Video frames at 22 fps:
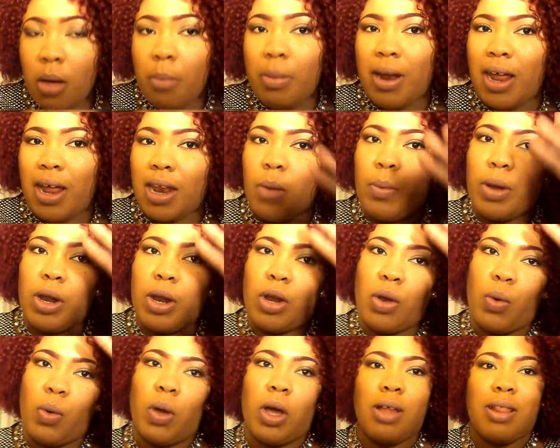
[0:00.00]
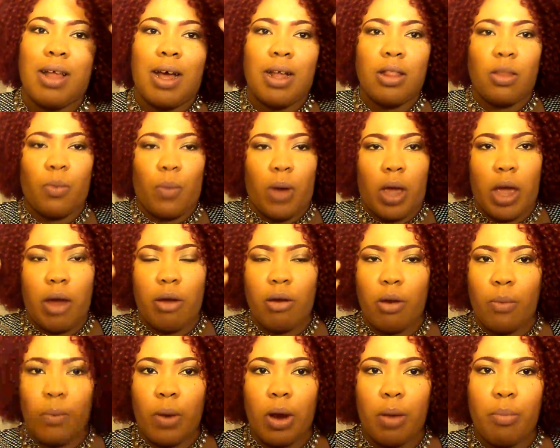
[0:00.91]
But I didn't want to do it because I got the red hair
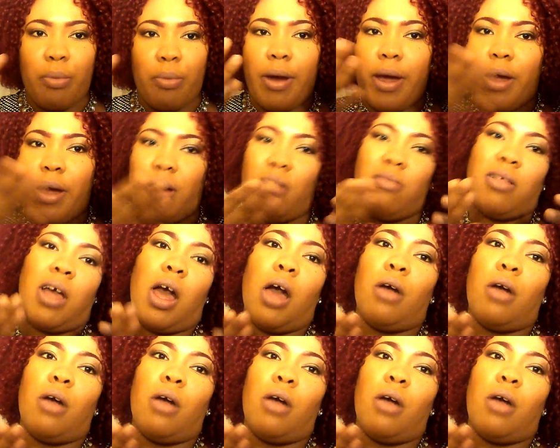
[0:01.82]
and the red brows.